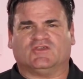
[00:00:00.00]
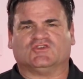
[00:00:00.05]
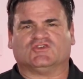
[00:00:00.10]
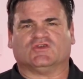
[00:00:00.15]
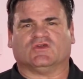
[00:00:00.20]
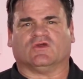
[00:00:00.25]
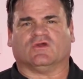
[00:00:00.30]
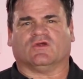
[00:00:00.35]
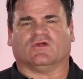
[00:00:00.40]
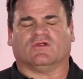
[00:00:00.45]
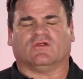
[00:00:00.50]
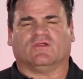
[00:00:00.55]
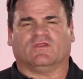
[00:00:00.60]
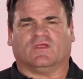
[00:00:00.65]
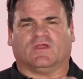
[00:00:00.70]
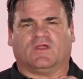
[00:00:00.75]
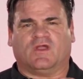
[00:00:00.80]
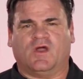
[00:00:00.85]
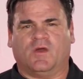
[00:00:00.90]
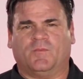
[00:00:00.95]
sure
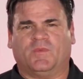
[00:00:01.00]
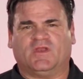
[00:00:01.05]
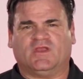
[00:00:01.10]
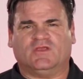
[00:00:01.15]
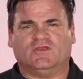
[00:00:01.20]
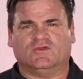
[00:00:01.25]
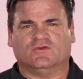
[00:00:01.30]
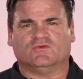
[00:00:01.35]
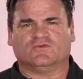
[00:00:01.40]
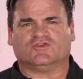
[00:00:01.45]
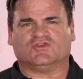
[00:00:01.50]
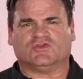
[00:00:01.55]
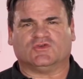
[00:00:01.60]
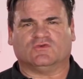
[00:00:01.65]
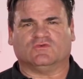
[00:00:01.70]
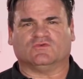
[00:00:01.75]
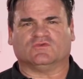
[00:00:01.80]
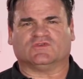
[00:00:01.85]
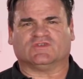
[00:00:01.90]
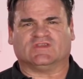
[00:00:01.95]
the company you
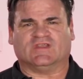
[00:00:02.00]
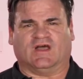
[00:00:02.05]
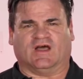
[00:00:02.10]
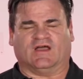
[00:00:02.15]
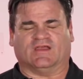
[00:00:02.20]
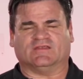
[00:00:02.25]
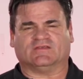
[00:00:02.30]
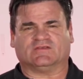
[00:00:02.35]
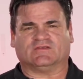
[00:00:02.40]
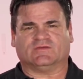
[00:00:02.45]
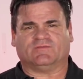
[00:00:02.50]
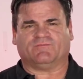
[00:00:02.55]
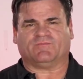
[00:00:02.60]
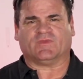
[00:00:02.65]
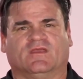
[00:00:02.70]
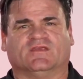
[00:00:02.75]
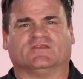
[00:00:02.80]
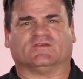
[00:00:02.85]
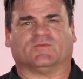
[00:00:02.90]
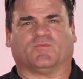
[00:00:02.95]
choose does
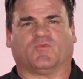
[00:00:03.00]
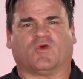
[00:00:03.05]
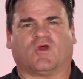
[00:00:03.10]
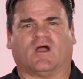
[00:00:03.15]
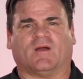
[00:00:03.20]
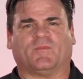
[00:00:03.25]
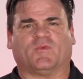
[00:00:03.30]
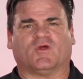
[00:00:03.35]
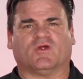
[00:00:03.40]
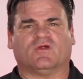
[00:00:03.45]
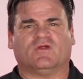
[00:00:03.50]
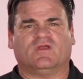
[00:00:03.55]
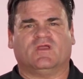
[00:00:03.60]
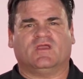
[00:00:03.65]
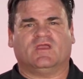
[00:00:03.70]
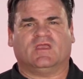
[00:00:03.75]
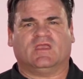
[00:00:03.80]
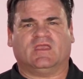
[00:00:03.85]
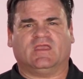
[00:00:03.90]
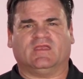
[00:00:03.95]
is a proper
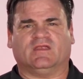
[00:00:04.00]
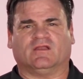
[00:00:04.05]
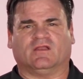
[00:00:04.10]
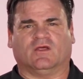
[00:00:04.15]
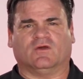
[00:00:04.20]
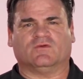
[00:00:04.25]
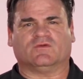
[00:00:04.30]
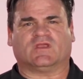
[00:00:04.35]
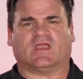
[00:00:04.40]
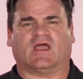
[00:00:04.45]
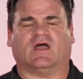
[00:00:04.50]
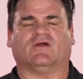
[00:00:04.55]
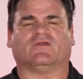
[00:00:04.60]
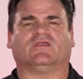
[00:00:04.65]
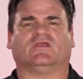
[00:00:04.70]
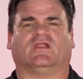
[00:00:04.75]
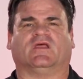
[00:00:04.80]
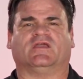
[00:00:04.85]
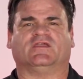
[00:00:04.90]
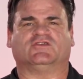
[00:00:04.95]
heat load
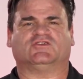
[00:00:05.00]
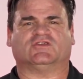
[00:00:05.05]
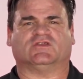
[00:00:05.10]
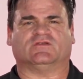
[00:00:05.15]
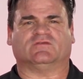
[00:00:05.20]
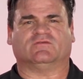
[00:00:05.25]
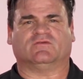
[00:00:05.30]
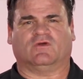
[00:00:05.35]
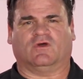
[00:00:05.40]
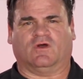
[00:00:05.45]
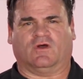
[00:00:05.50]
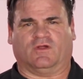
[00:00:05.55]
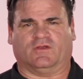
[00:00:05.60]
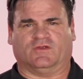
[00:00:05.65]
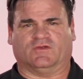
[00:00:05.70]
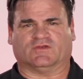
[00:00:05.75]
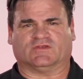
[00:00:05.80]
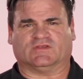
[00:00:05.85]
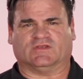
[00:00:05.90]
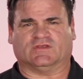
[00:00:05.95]
calculation on
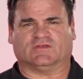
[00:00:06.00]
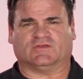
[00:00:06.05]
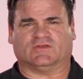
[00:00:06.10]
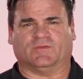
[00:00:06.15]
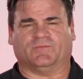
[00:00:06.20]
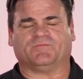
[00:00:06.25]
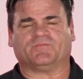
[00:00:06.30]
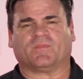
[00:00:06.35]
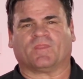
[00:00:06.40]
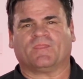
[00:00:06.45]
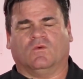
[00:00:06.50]
your system.